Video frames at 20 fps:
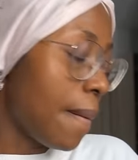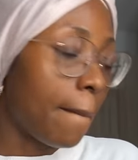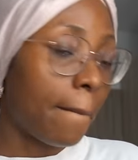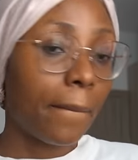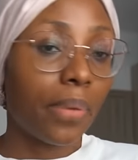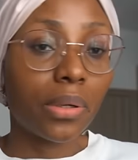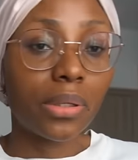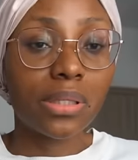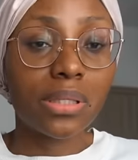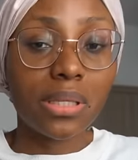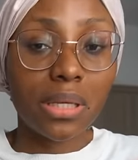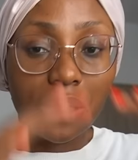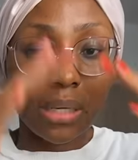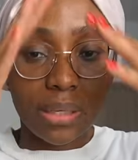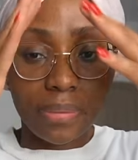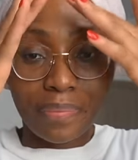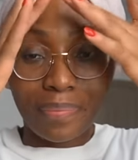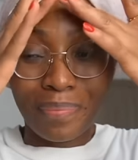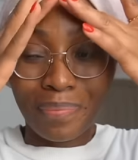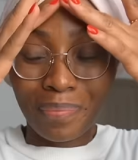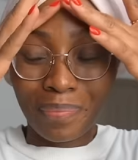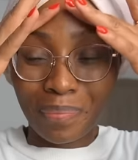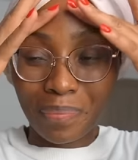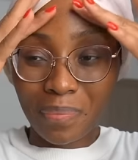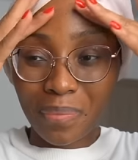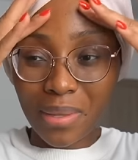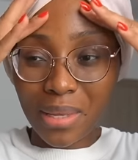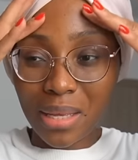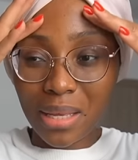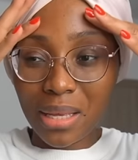But
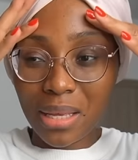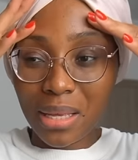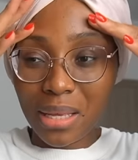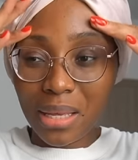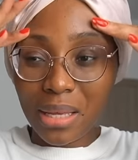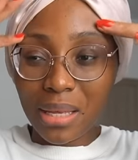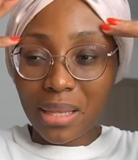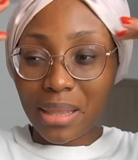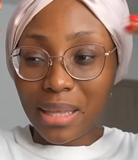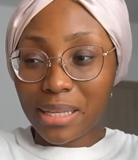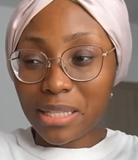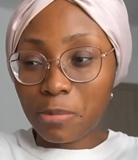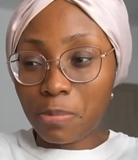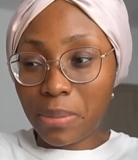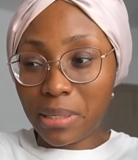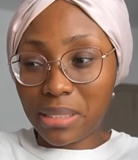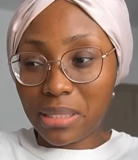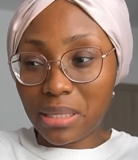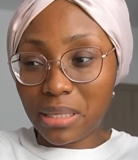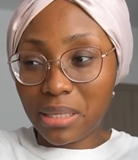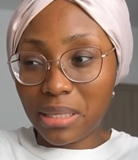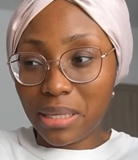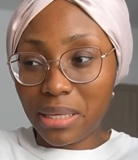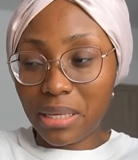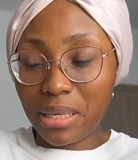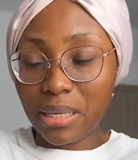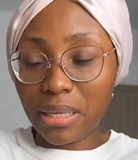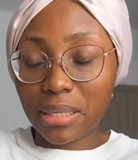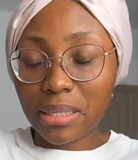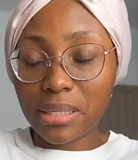that's basically
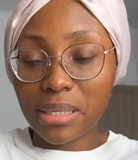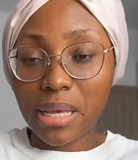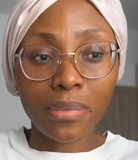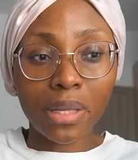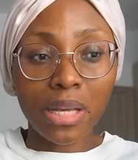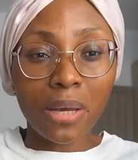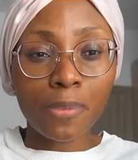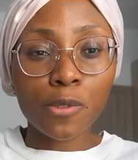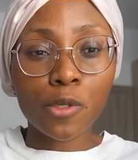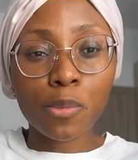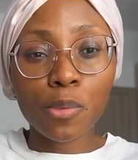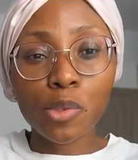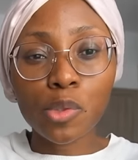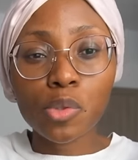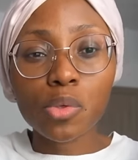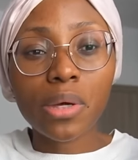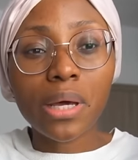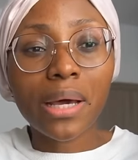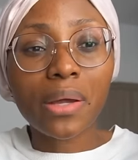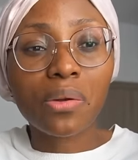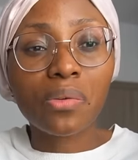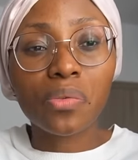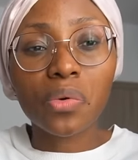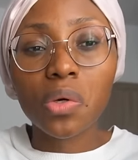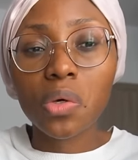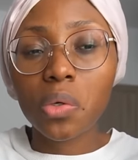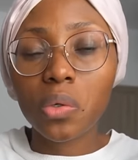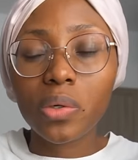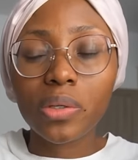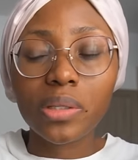it. I'm supposed to kind
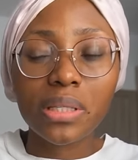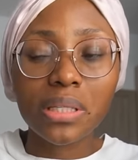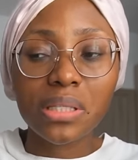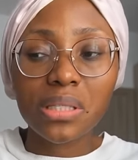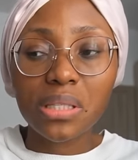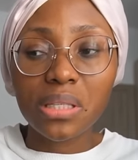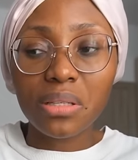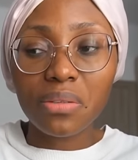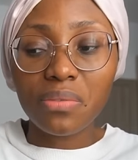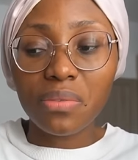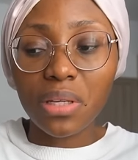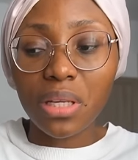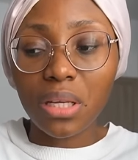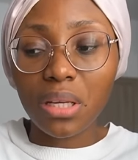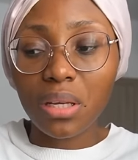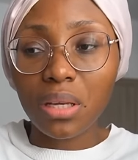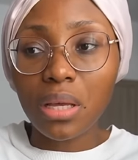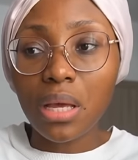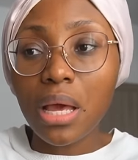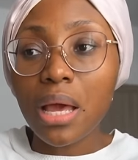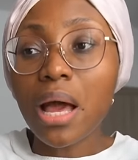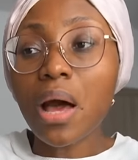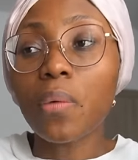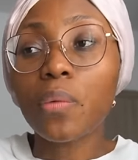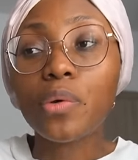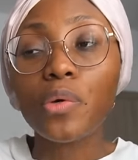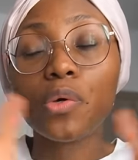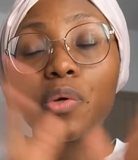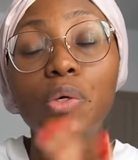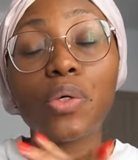of cook this evening. I
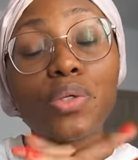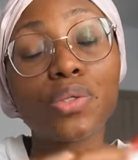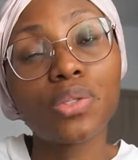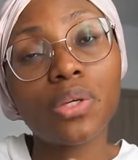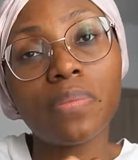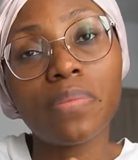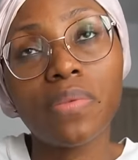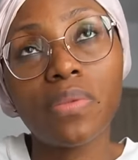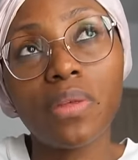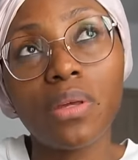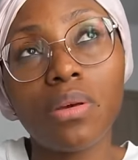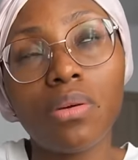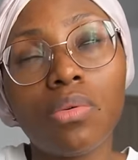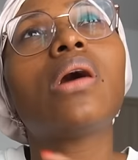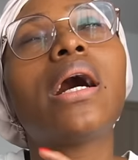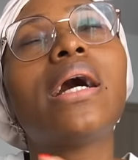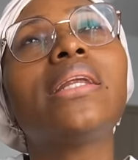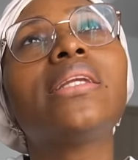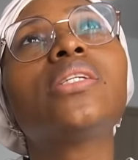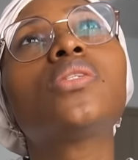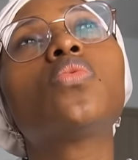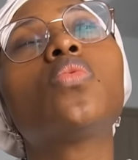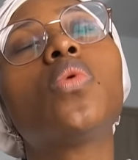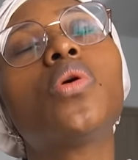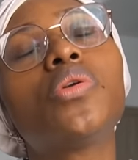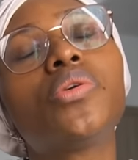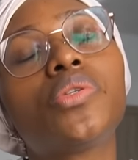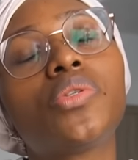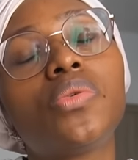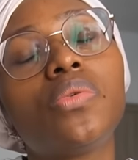want to cook something, at least
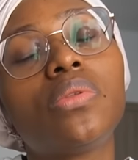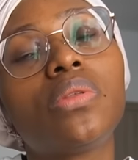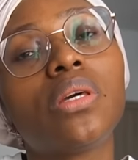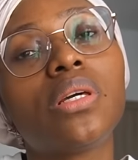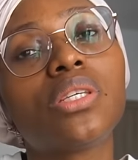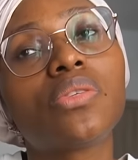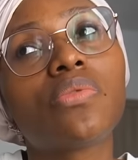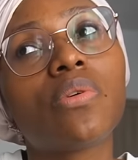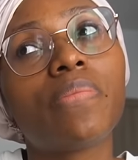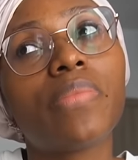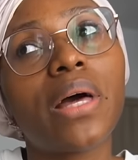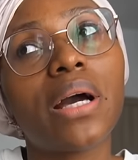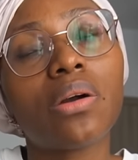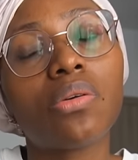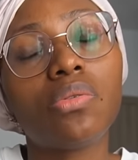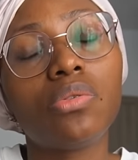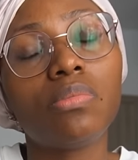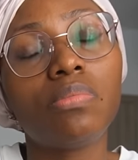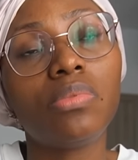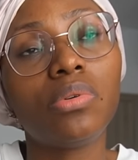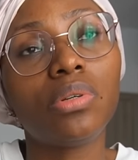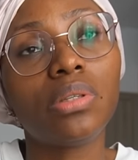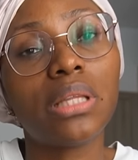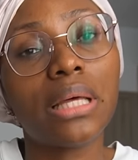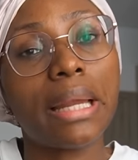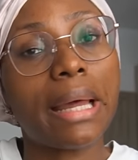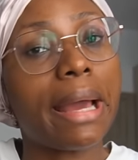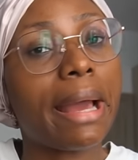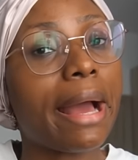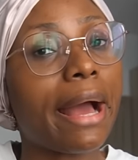one or two things from that cookbook
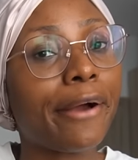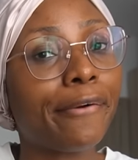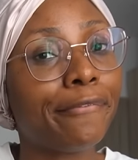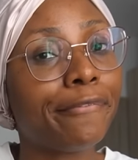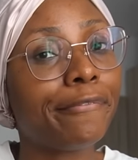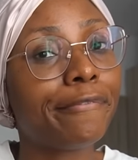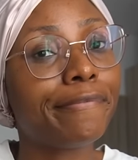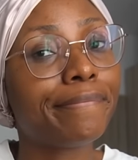that I have.